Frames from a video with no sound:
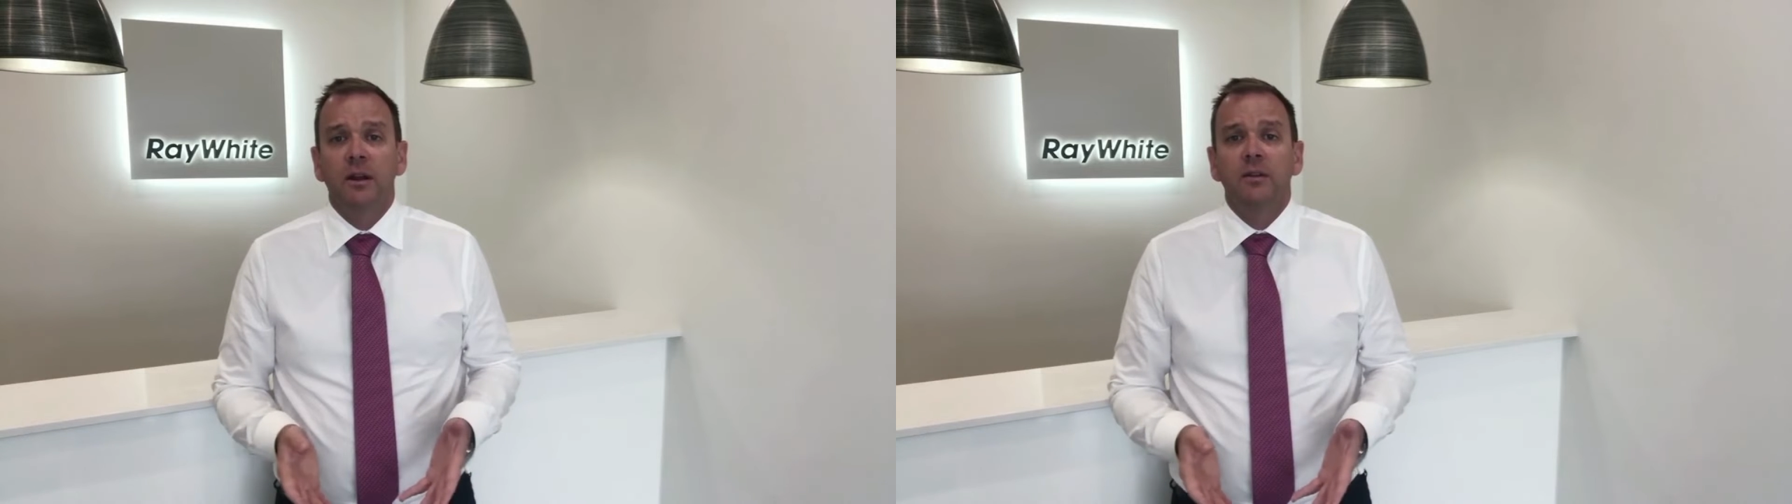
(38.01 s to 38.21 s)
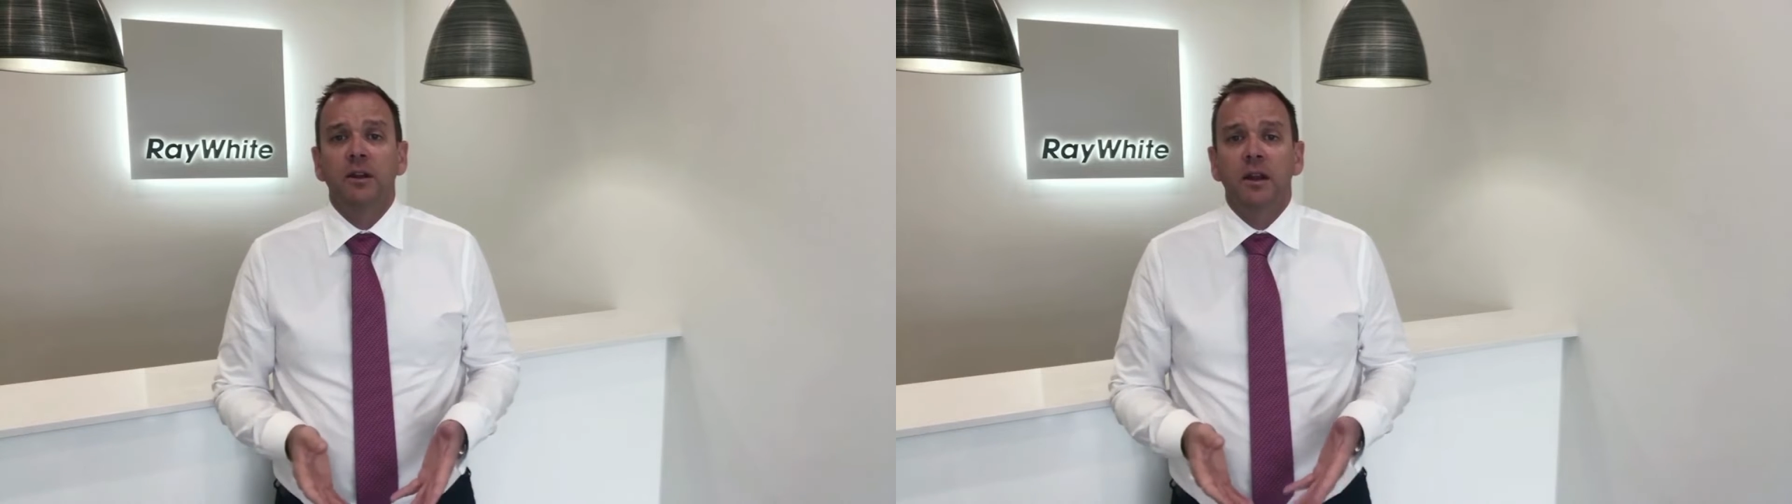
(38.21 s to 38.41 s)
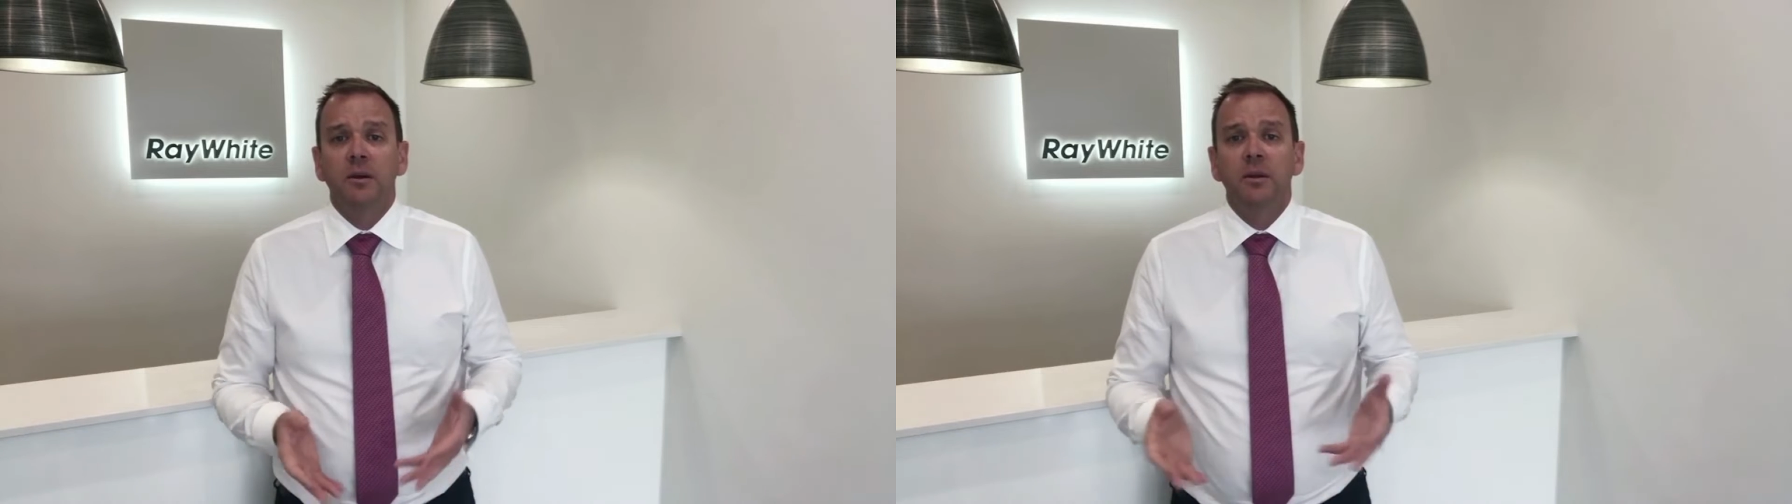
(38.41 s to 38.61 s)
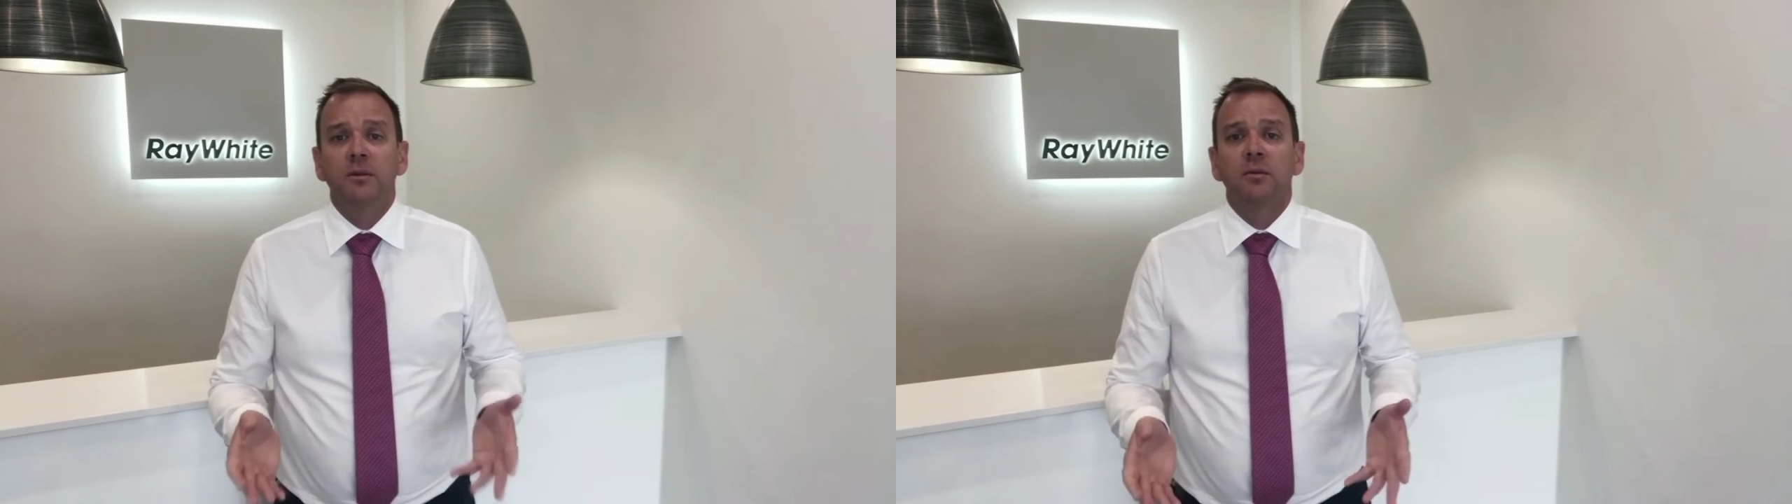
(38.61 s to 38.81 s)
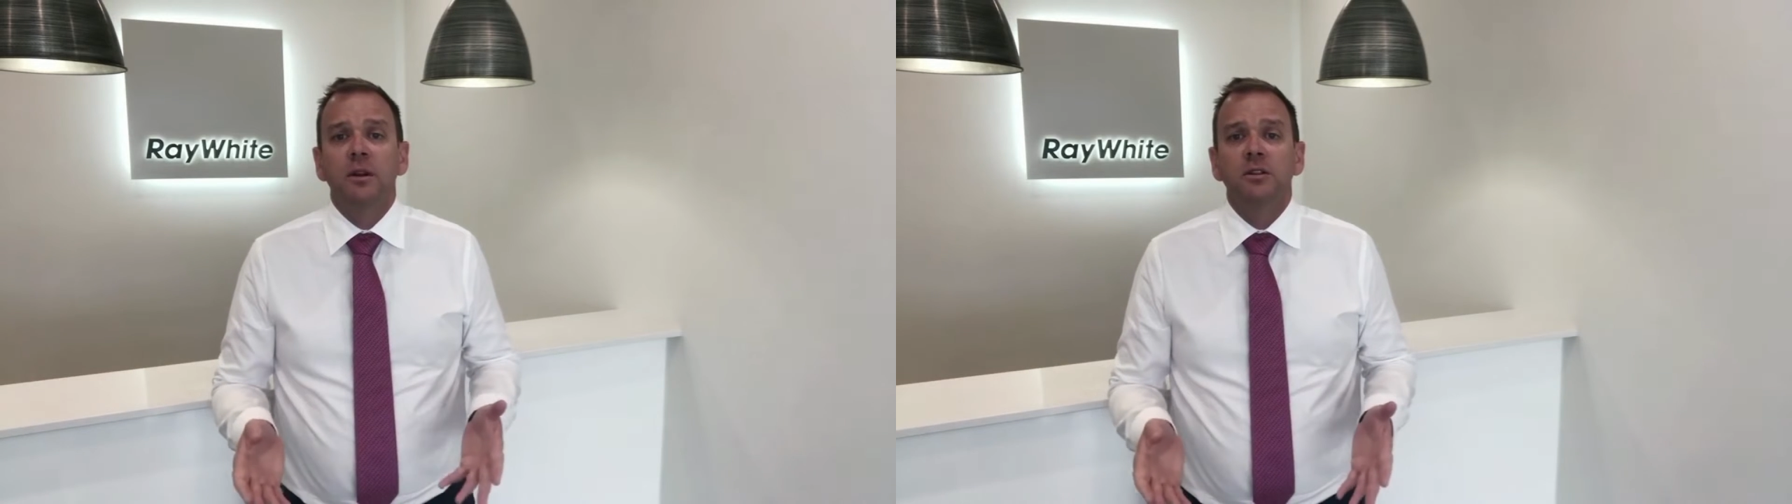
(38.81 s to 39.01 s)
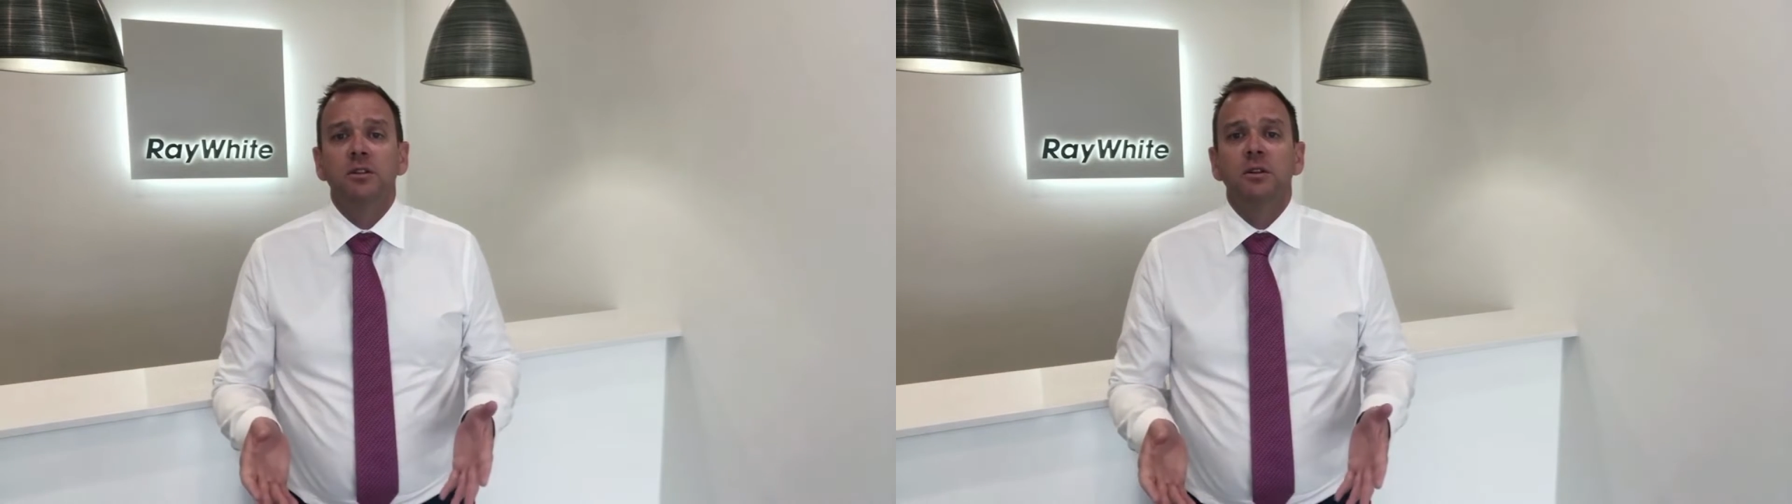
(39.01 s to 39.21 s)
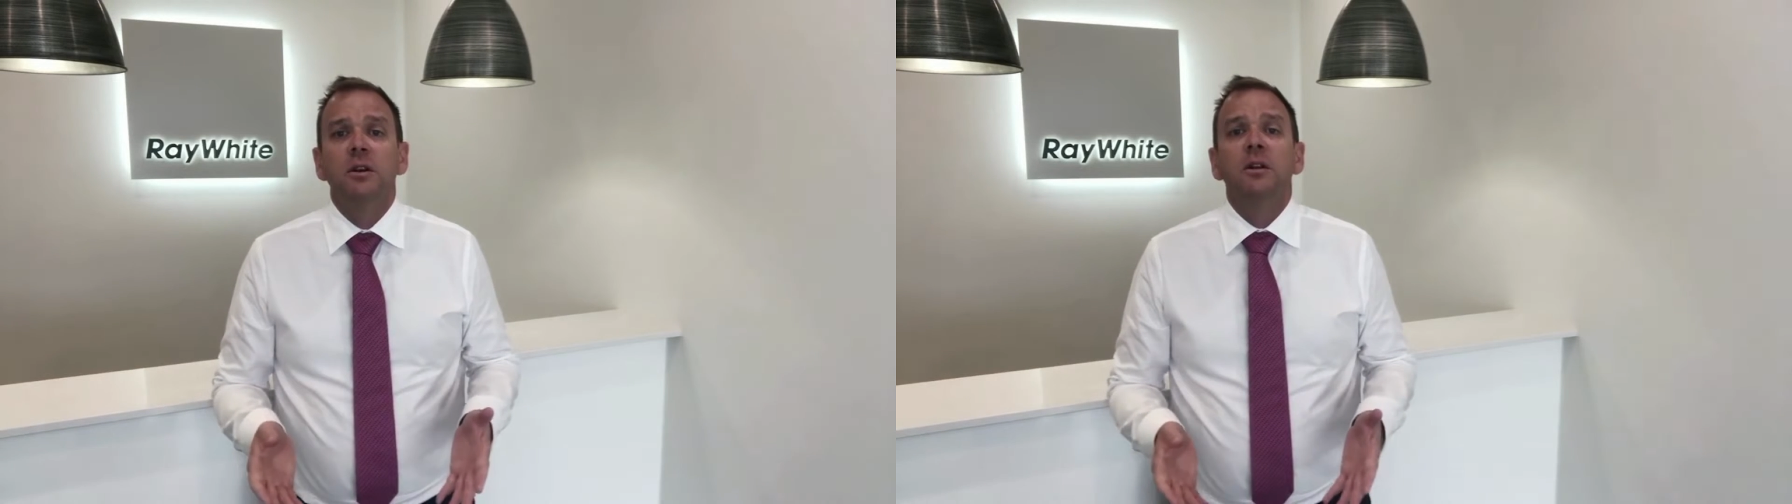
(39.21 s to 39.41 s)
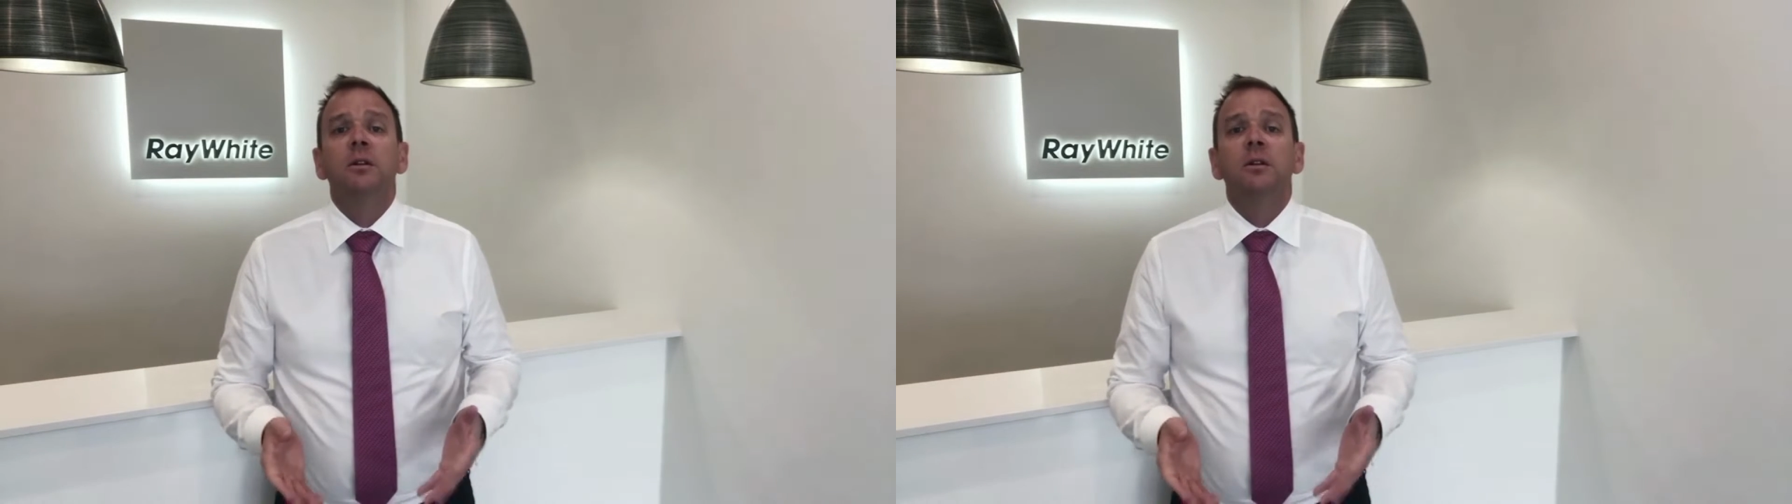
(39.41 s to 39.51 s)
having now been reached,